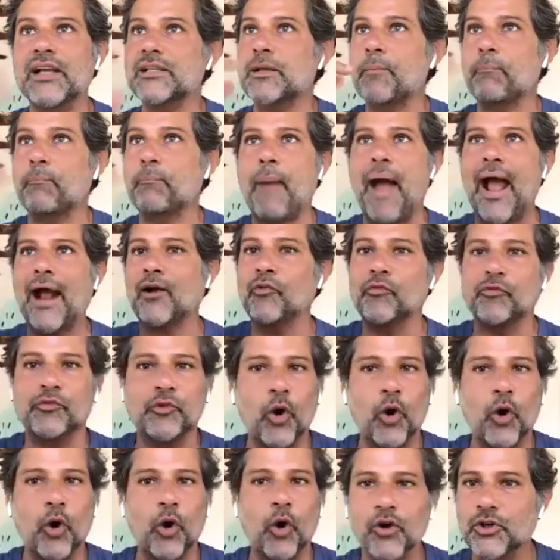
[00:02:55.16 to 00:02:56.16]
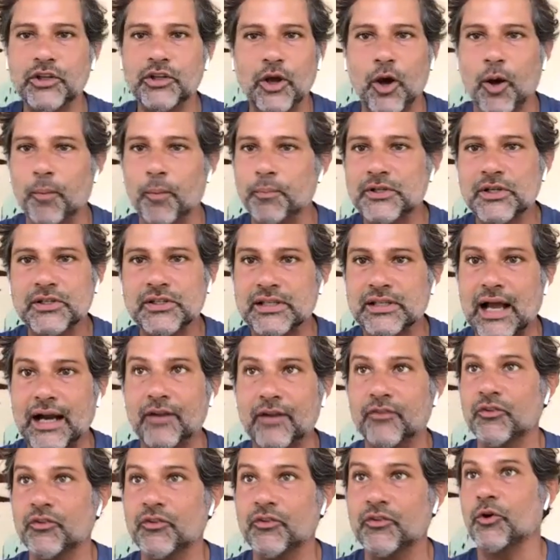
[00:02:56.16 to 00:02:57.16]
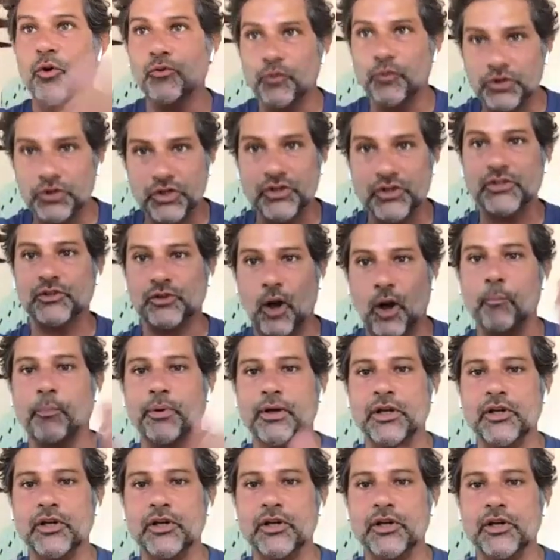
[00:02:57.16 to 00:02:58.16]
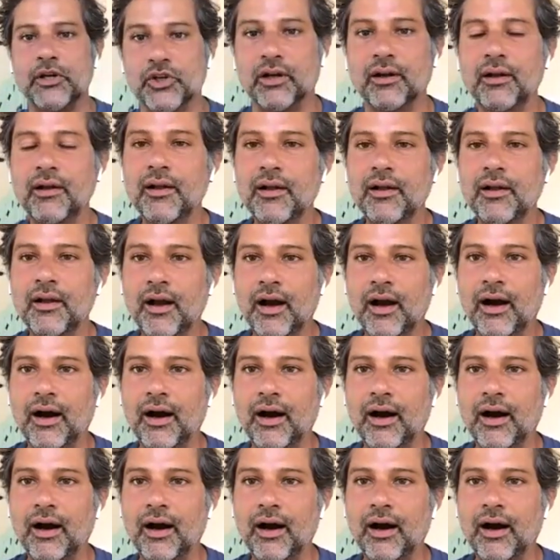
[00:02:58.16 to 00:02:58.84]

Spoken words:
If there's a pack of dogs on the opposite side of the road, which is competition,